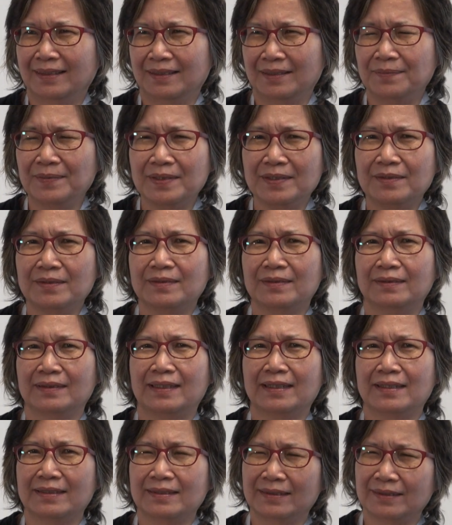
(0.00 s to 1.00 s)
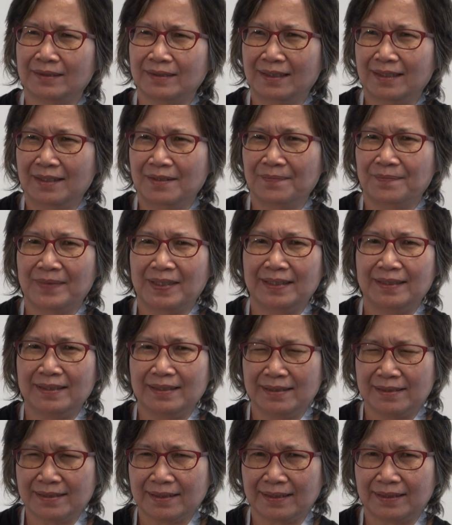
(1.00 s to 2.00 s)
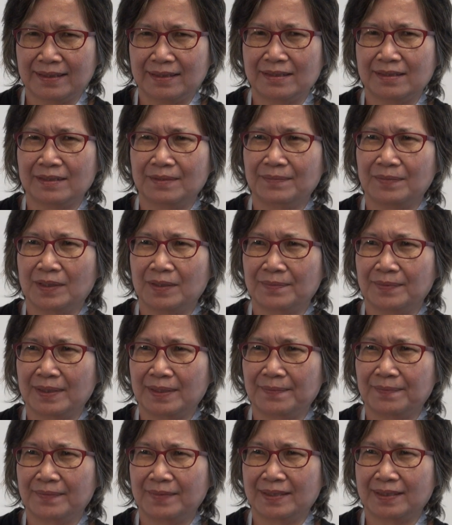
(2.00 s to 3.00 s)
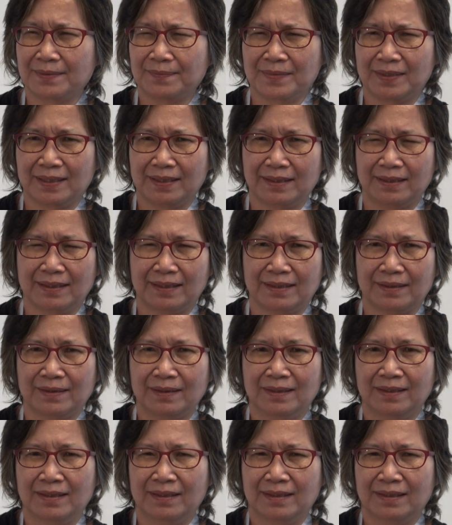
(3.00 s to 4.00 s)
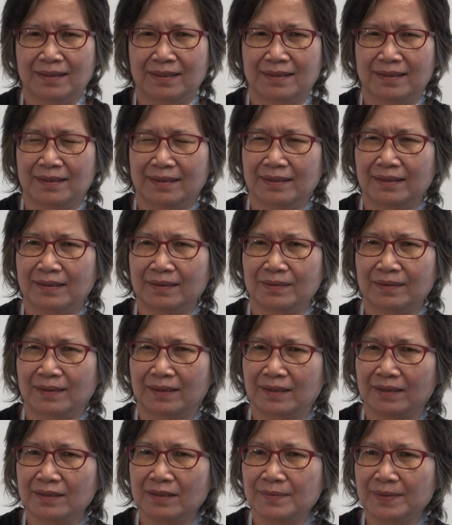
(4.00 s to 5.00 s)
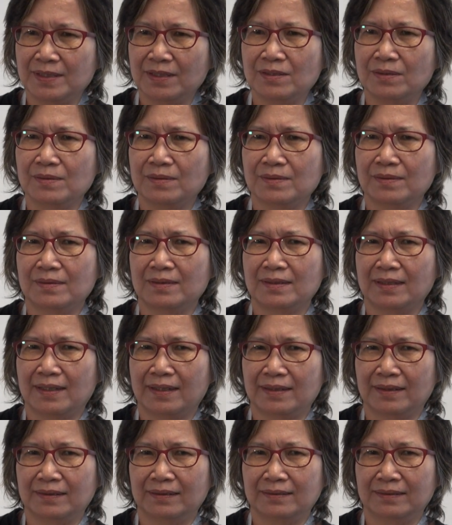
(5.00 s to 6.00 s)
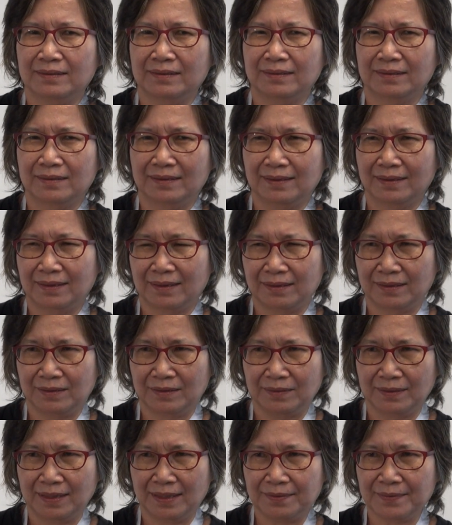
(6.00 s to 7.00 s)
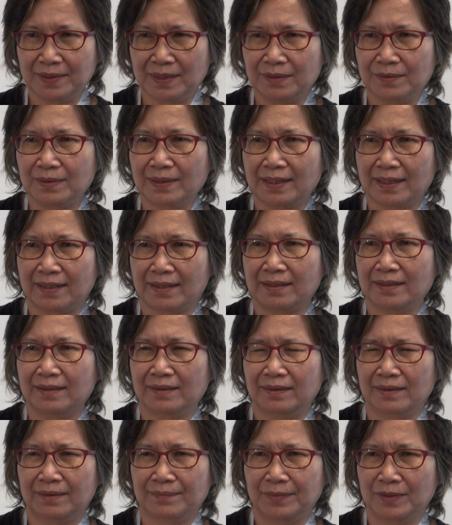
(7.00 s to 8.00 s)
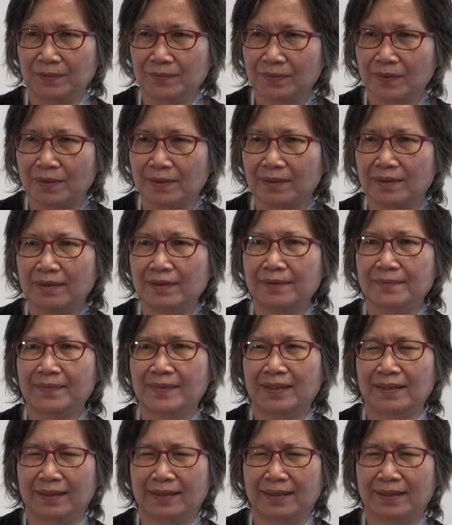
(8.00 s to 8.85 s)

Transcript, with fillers: even though there are many challenging problems, something that there's a lot of issues that you never looked at before.